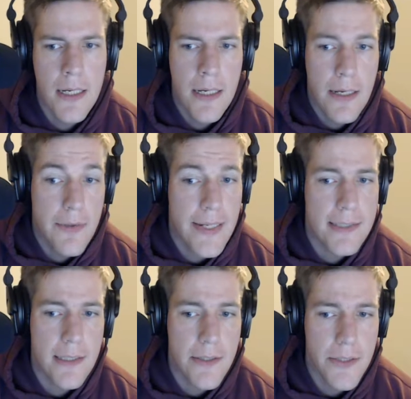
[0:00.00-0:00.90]
That's
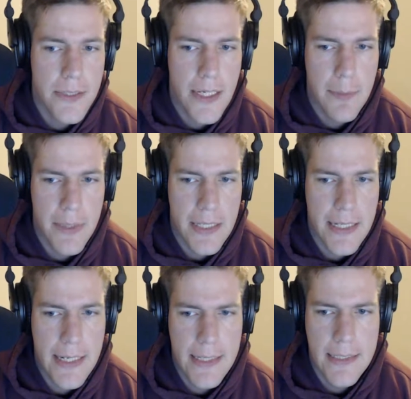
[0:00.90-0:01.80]
how you type it
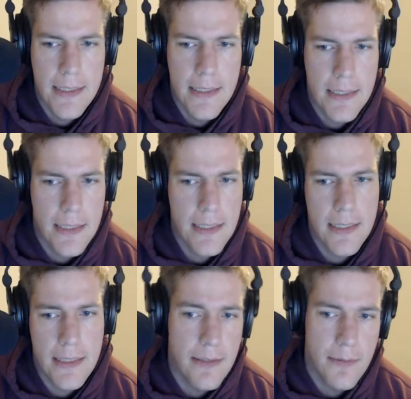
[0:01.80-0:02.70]
again in
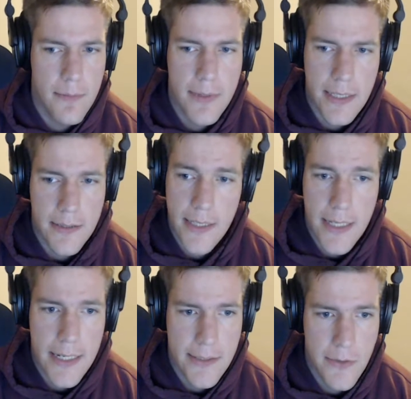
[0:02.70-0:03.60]
things like
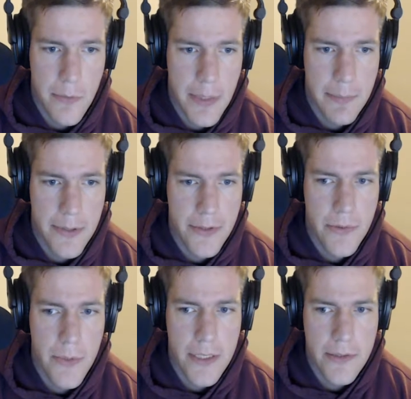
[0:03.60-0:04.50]
high school papers. You
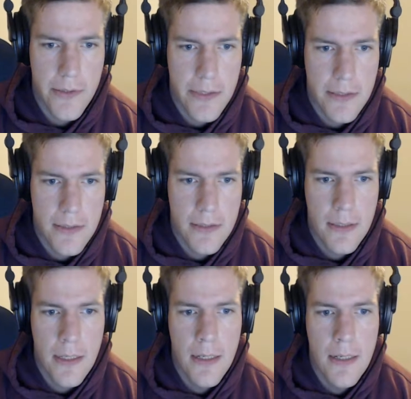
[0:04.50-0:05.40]
want to do this
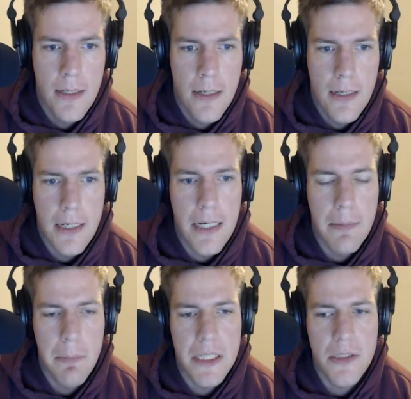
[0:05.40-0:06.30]

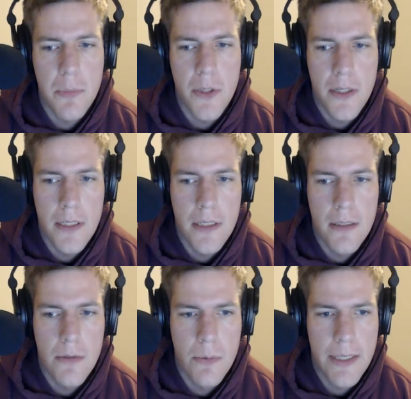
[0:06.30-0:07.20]
much more
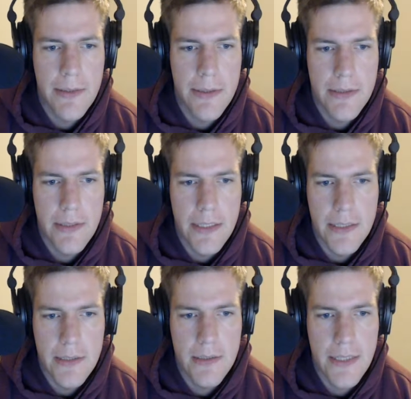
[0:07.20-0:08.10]
rigorously to the
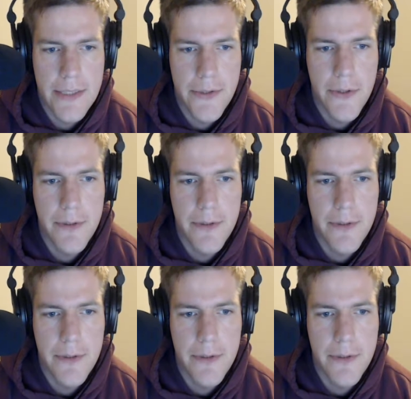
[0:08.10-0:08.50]
schedule.